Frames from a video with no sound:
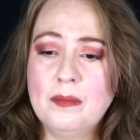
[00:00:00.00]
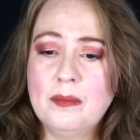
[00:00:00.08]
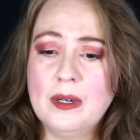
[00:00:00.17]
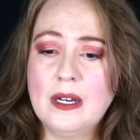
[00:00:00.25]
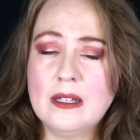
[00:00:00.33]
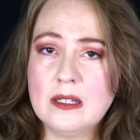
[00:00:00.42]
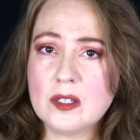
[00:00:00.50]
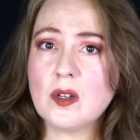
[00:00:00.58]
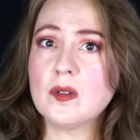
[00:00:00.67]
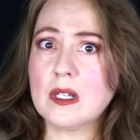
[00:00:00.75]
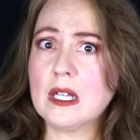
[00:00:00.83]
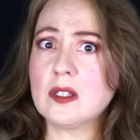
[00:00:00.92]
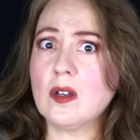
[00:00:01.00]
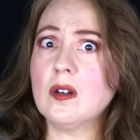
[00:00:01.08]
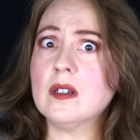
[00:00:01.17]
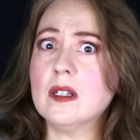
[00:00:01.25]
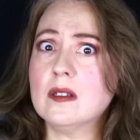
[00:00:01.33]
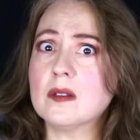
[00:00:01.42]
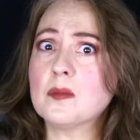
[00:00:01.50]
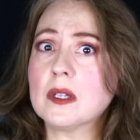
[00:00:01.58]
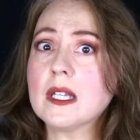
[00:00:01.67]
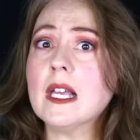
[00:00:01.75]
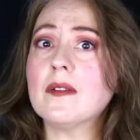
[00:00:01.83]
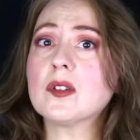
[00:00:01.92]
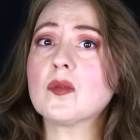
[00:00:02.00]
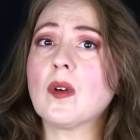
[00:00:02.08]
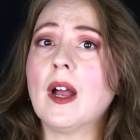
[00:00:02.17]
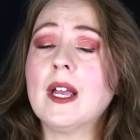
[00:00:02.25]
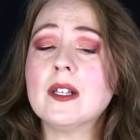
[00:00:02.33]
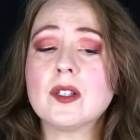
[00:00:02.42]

But this goes against all his beliefs, right?